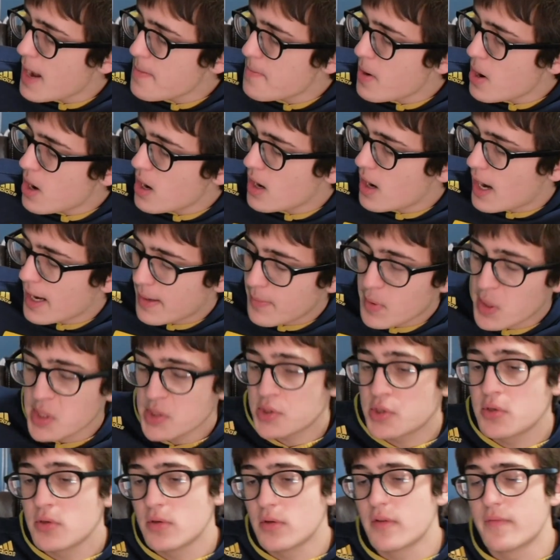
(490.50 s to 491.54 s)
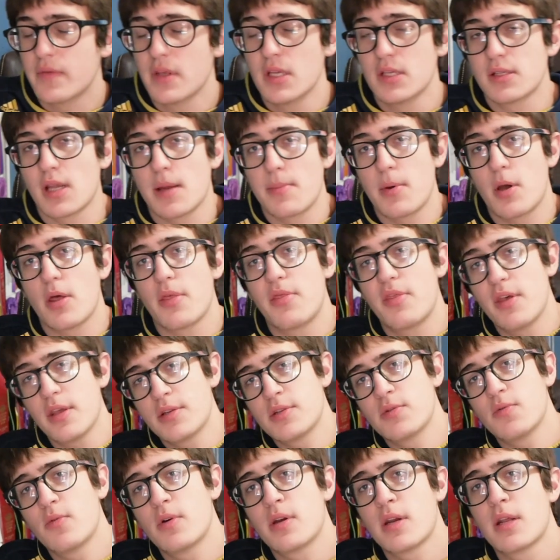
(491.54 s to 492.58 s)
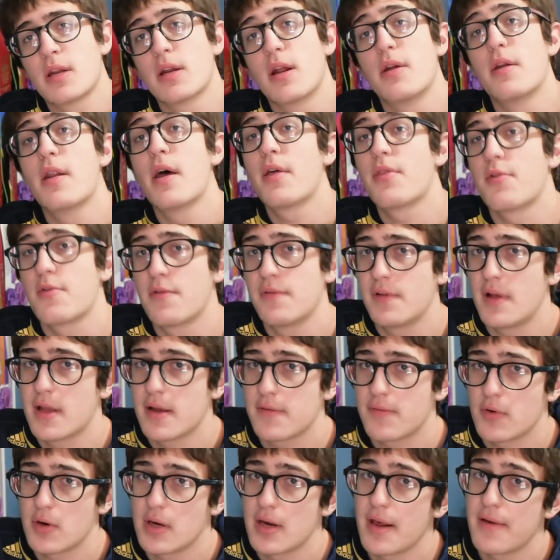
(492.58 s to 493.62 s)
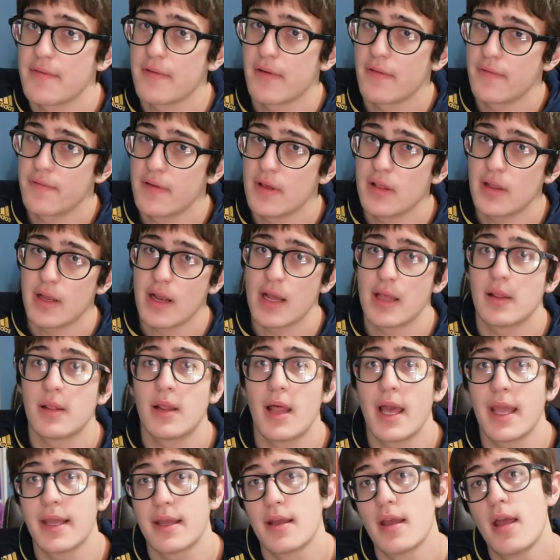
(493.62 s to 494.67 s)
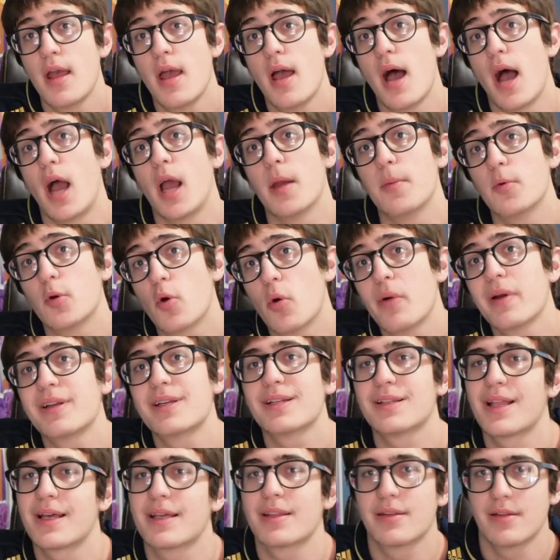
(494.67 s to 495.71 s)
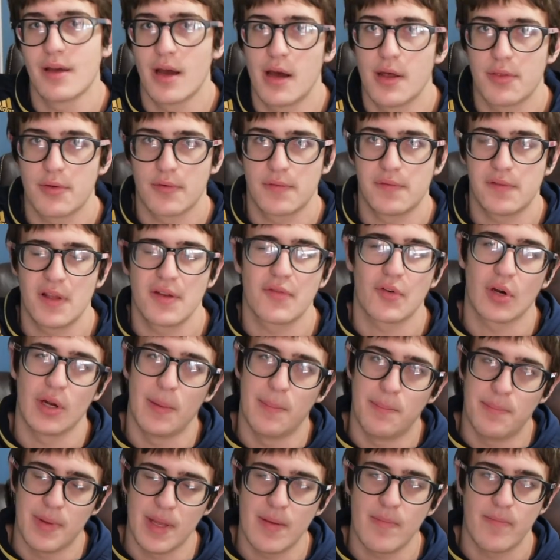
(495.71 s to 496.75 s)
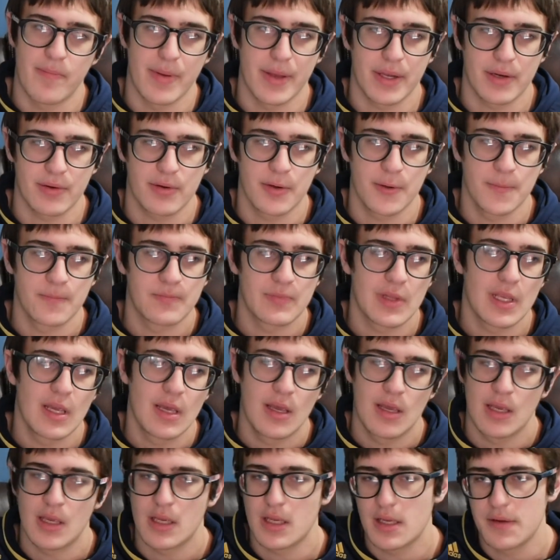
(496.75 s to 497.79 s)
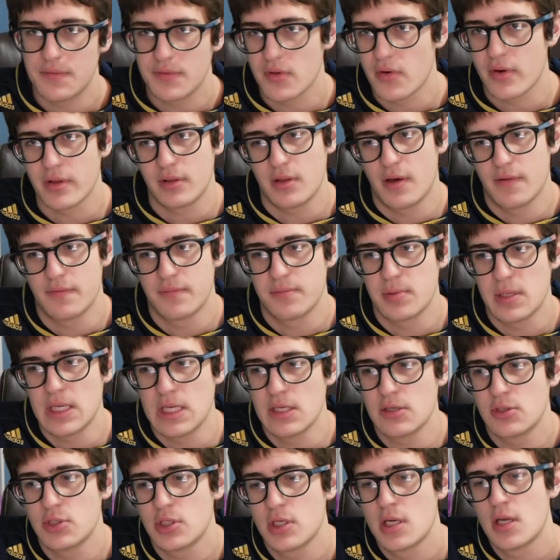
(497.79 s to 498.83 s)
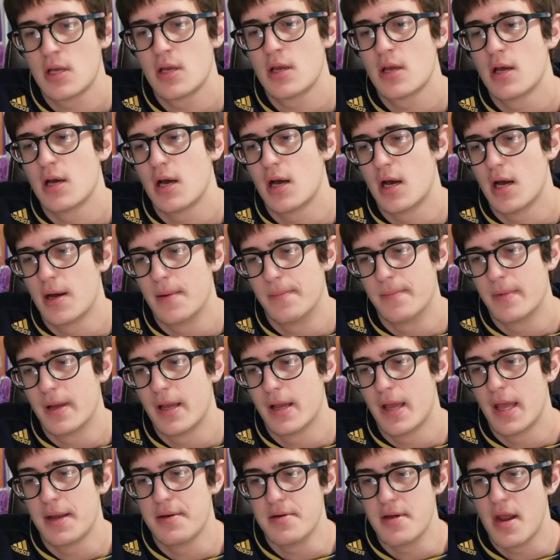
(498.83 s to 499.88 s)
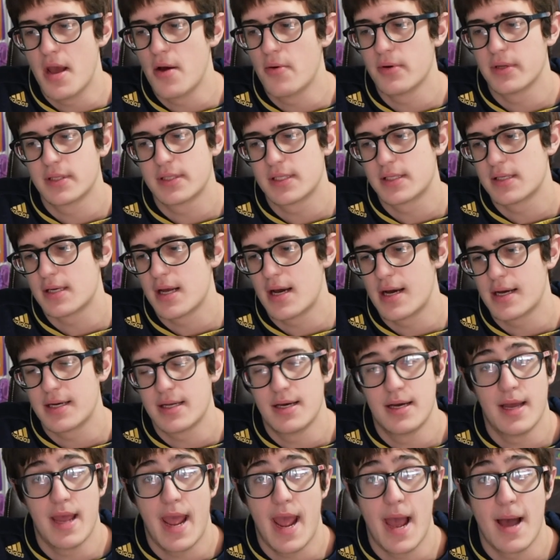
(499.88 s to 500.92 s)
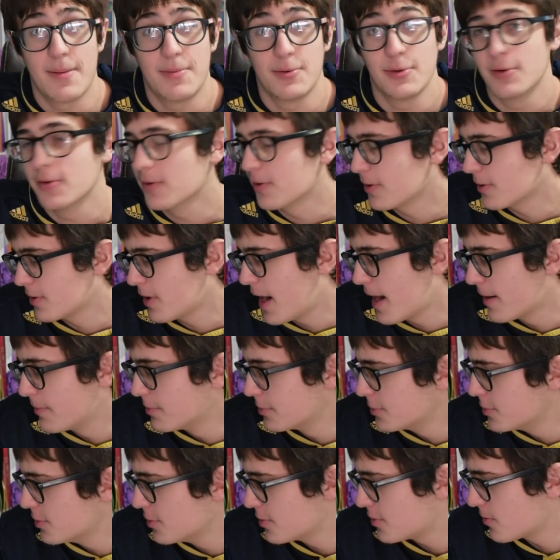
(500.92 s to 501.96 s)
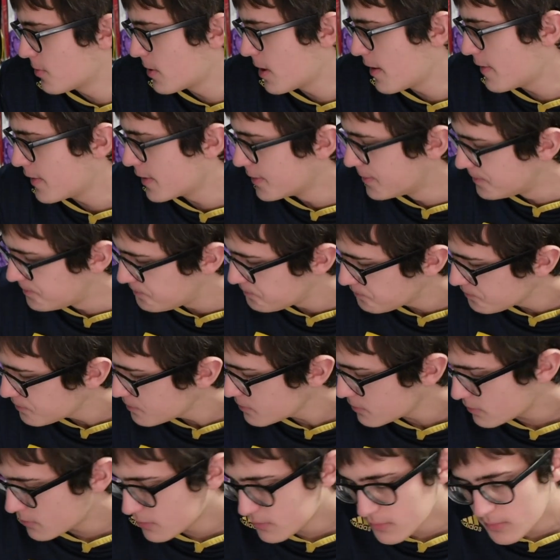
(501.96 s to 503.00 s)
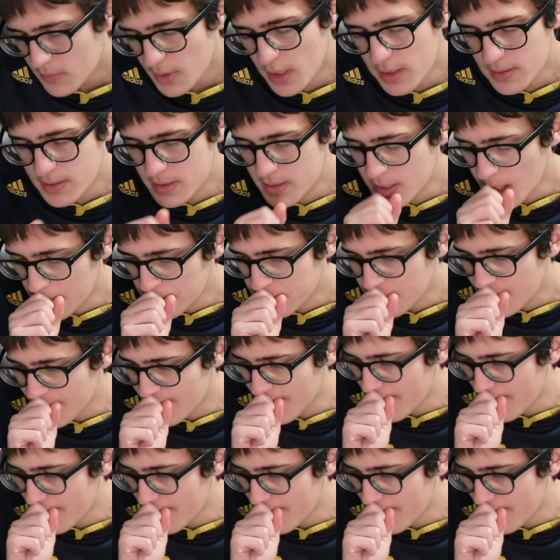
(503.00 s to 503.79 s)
bought two of these. I bought this one and another flavor, and I have a feeling I'm going to like the other flavor a bit better, even though I love peach. And no, it's not an apple or apple juice or whatever. It's something